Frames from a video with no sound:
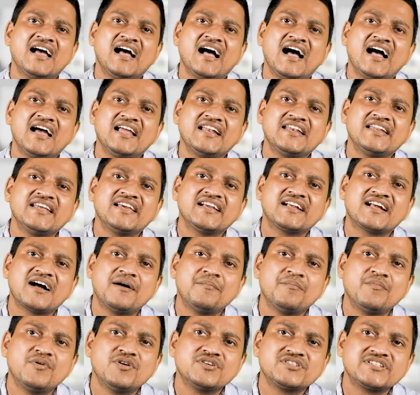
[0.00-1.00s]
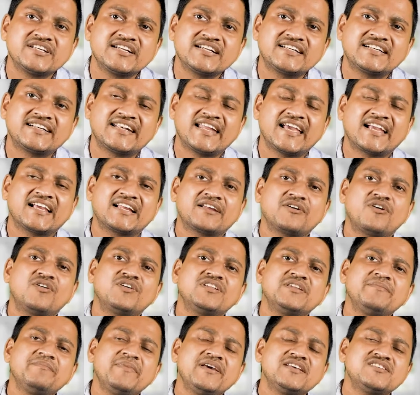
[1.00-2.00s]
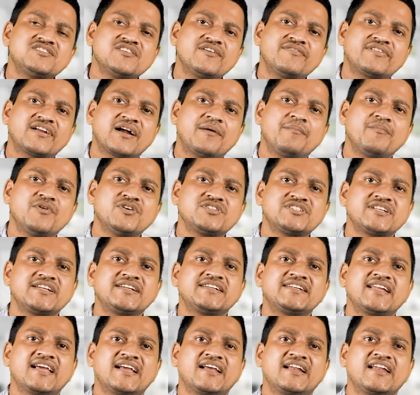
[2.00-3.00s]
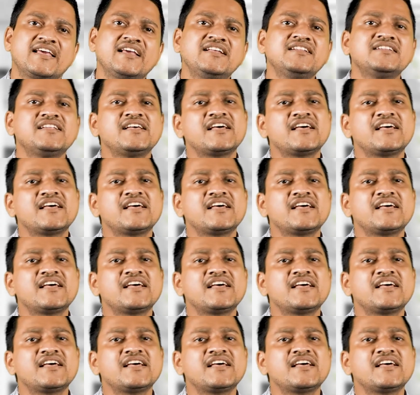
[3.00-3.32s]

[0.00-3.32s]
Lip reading: And a composting on the basis of composting technique,